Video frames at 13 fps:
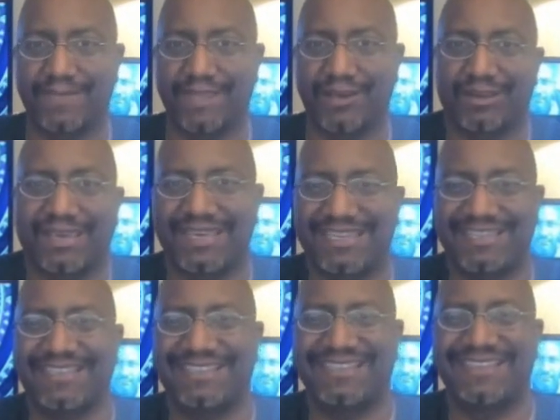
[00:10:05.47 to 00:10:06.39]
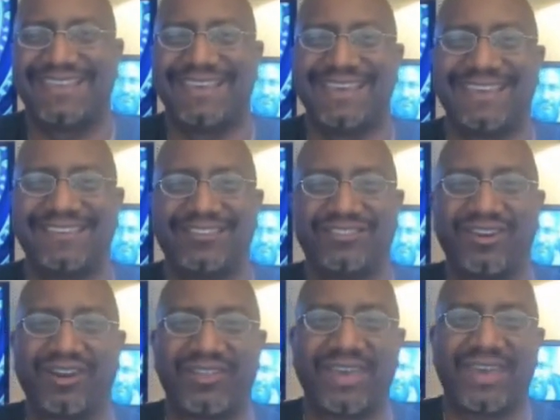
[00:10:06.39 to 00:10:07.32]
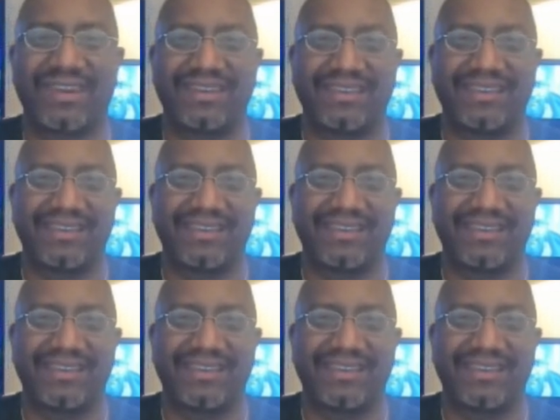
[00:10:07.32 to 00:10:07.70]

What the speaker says: Okay. Did you know that?